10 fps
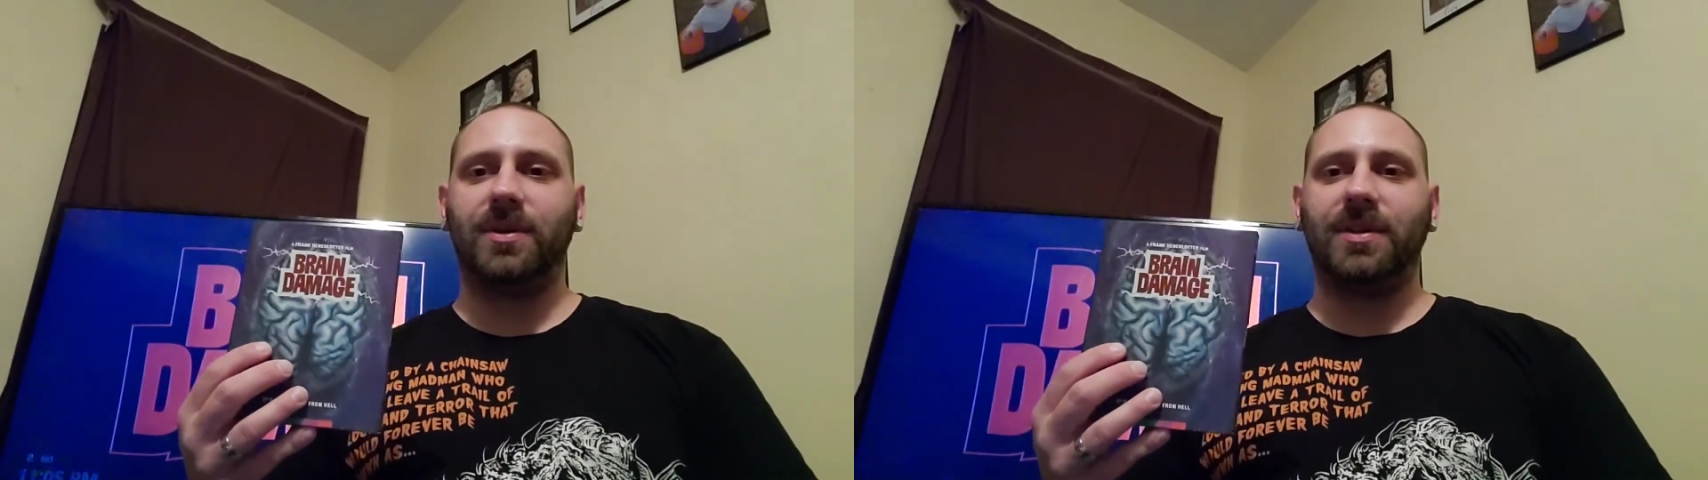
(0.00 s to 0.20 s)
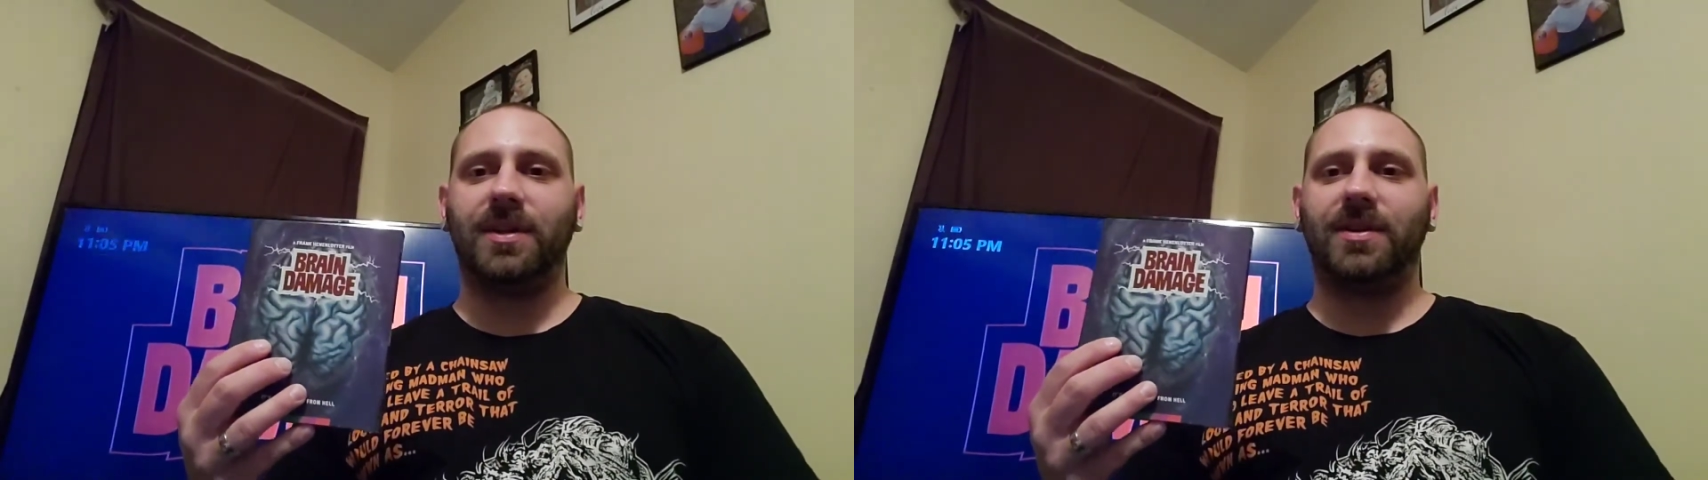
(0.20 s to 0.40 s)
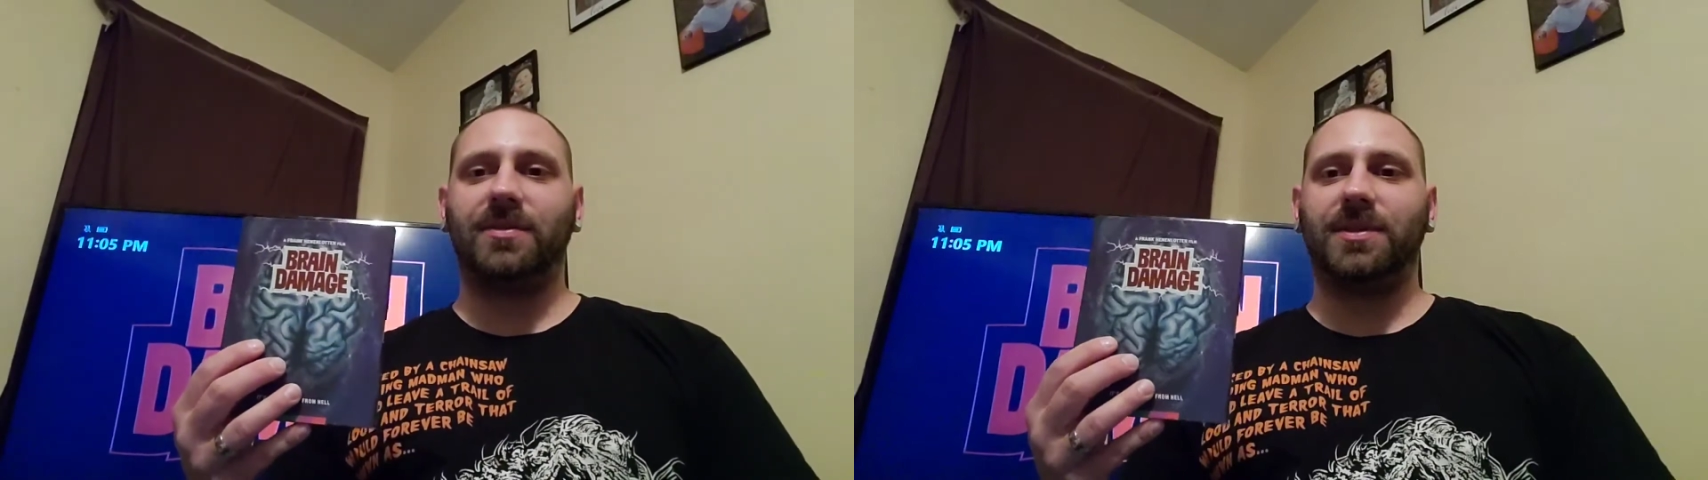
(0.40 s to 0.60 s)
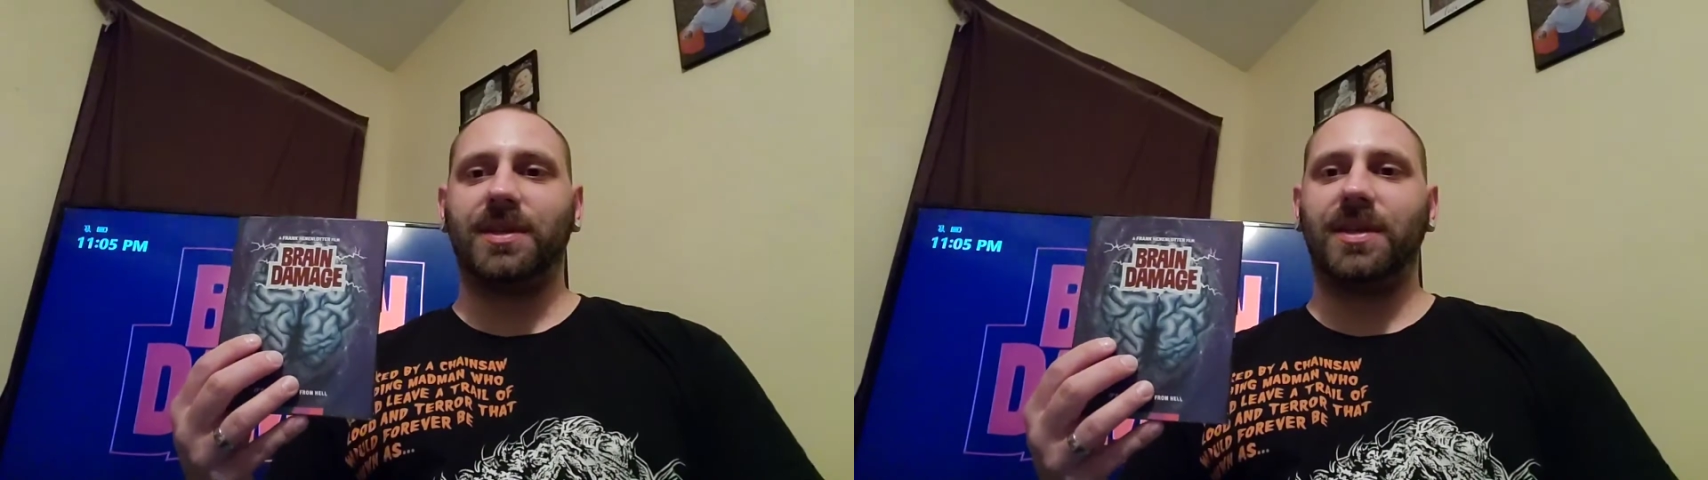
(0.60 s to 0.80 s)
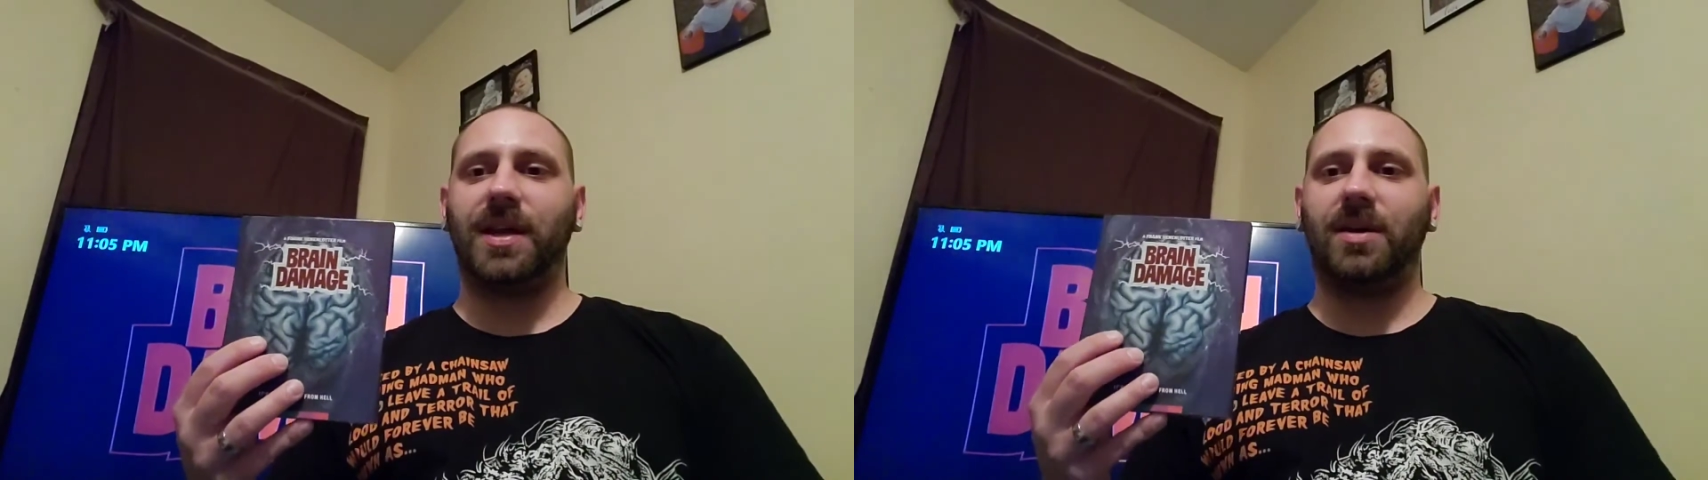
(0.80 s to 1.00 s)
and then all of a
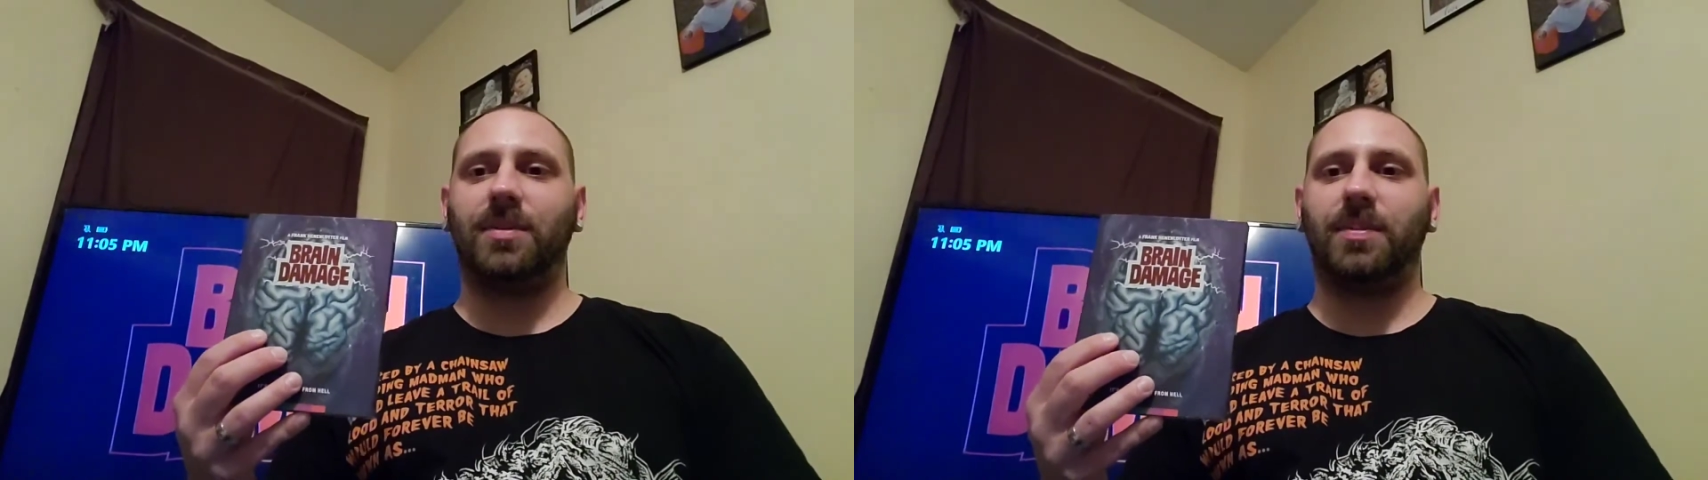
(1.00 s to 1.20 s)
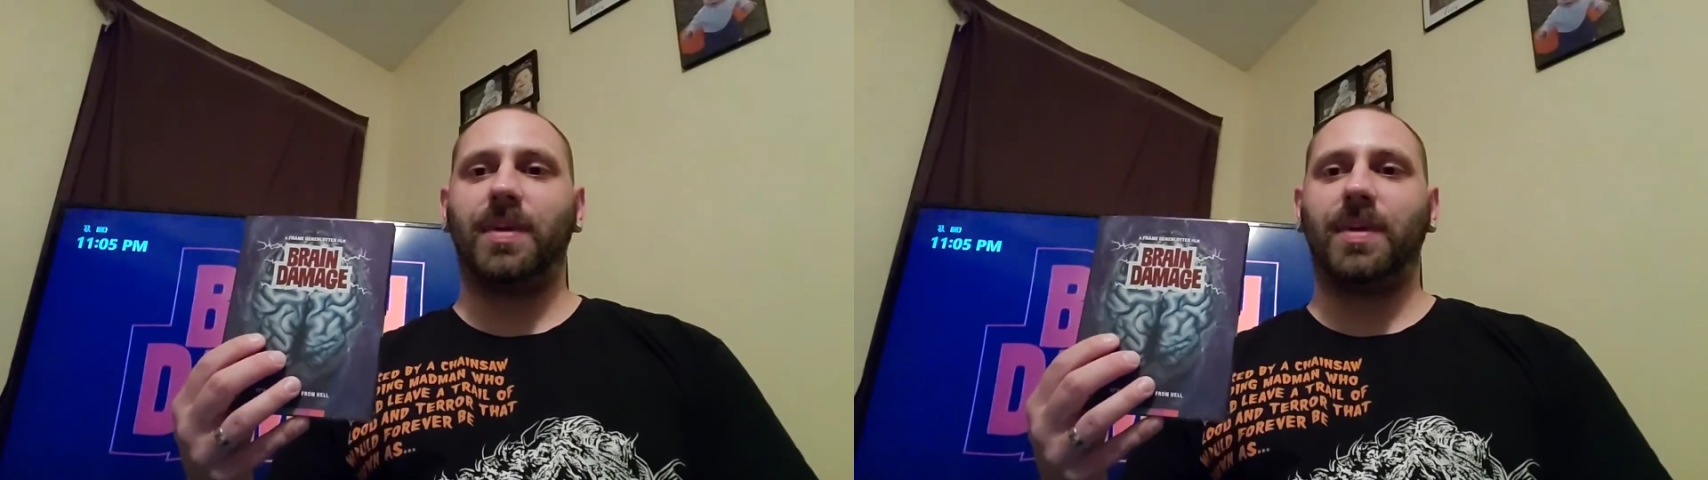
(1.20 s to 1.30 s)
sudden Aylmer